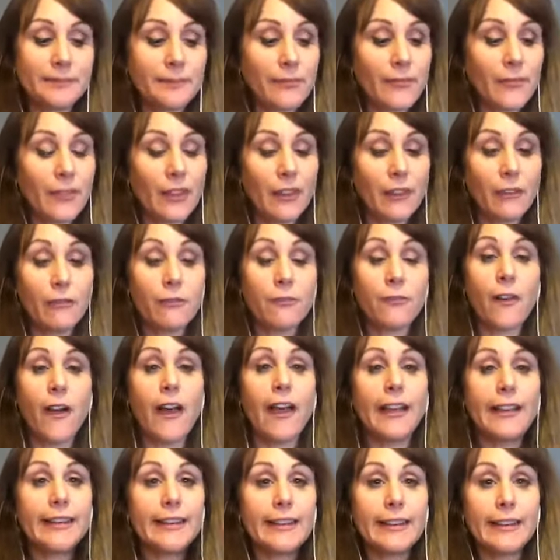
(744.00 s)

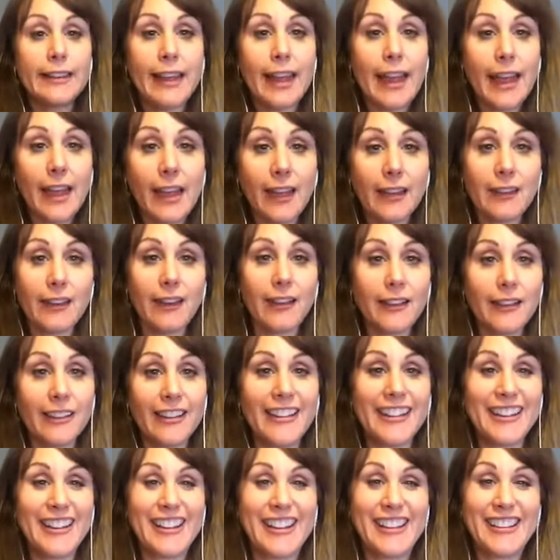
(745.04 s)
finding that
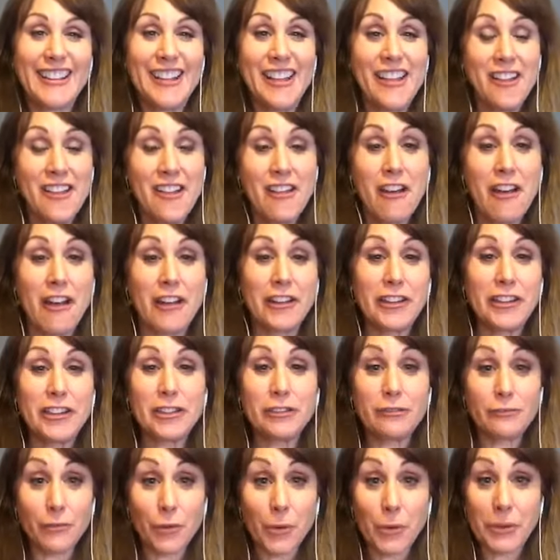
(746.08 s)
under
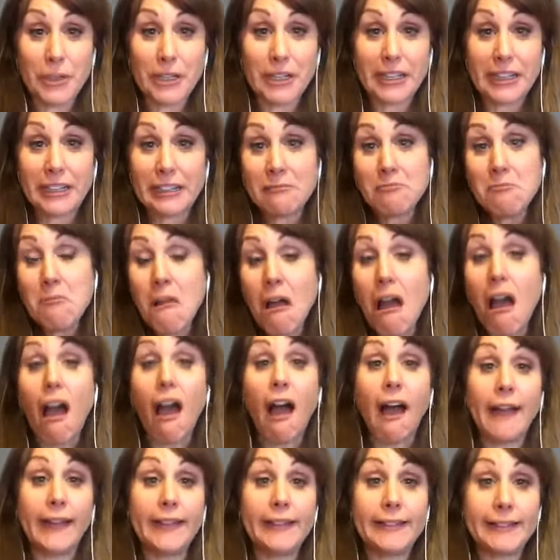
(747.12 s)
40,
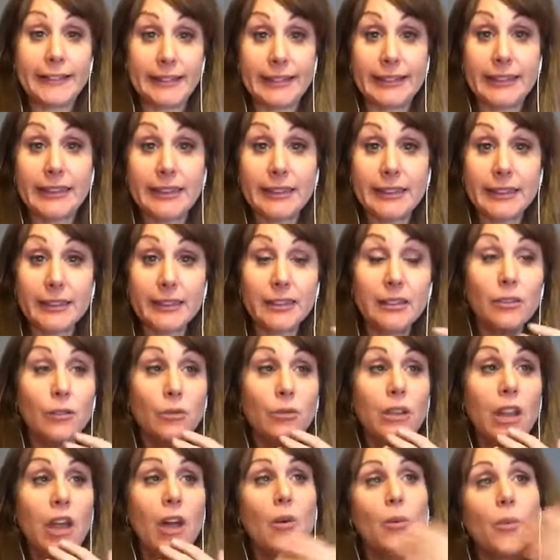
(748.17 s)
I didn't. No,
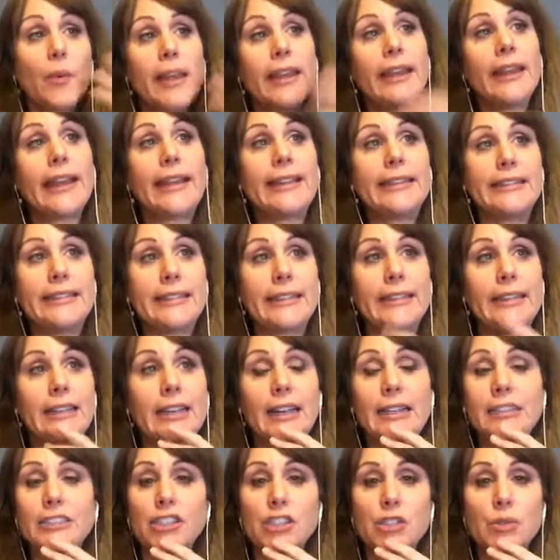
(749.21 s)
wait, I did. I
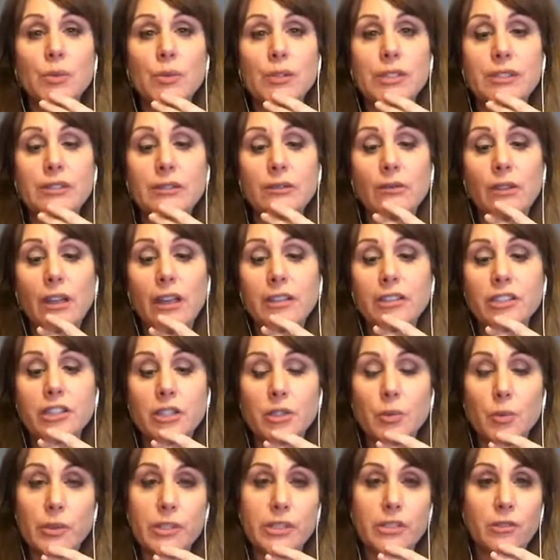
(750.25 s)
just wasn't
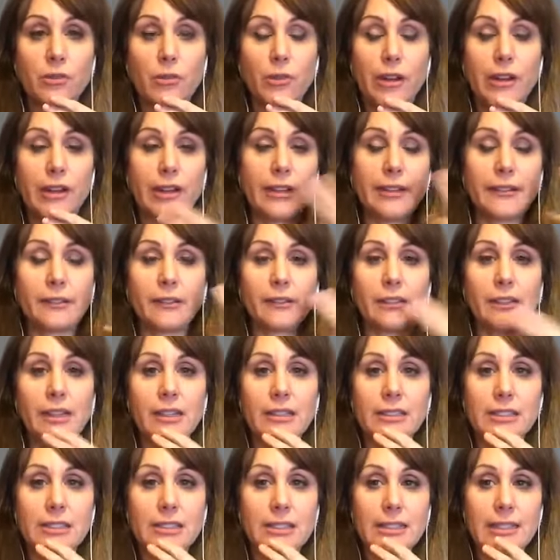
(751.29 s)
ready.
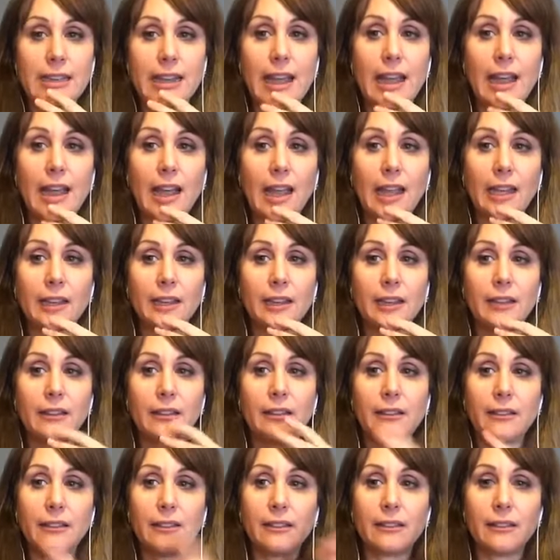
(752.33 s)
That's, yeah,
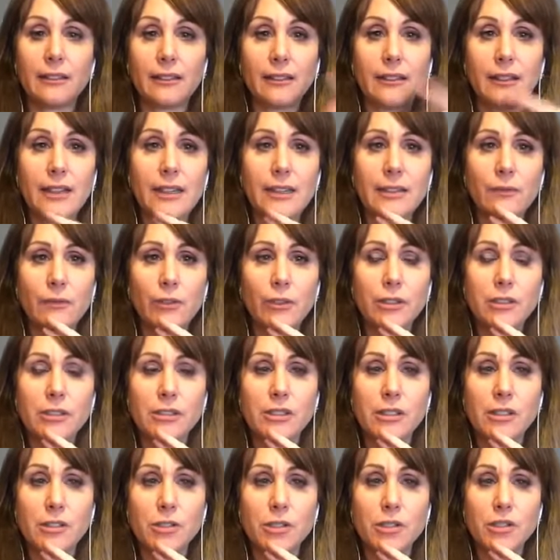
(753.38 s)
that full
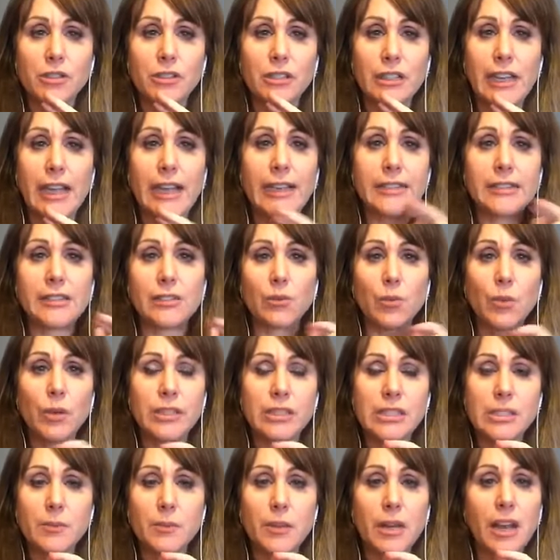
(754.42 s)
disclosure. Yeah, I did once,
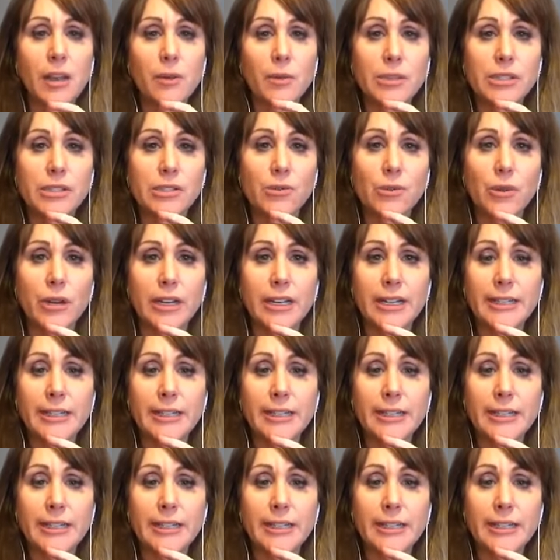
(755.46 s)
but I wasn't ready.